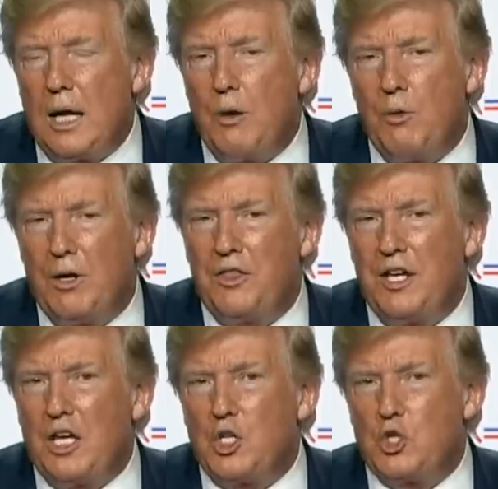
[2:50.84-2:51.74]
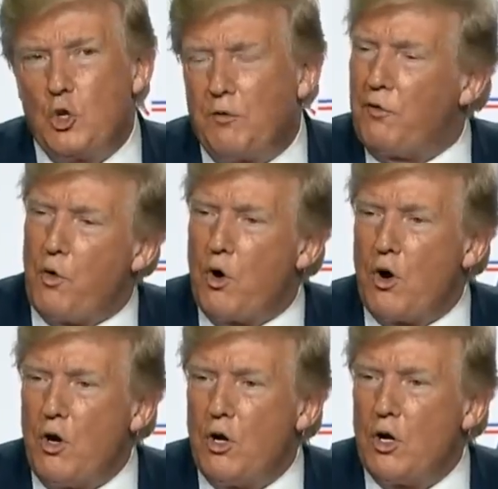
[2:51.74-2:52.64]
I really think it's good
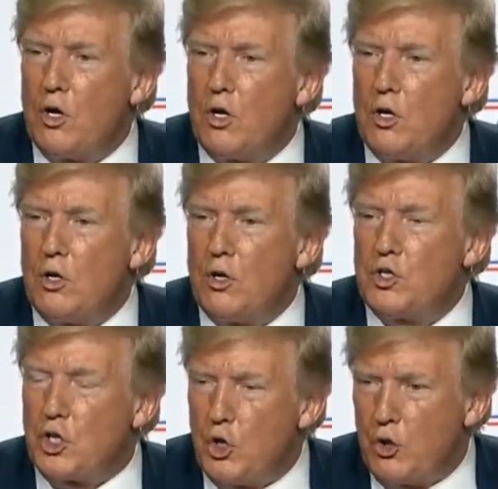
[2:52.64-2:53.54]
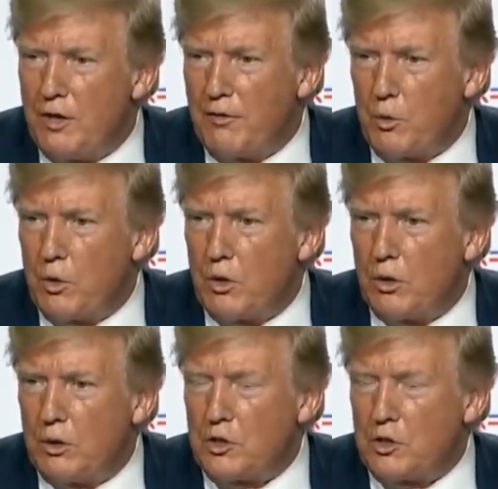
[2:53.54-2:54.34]
for security of the world.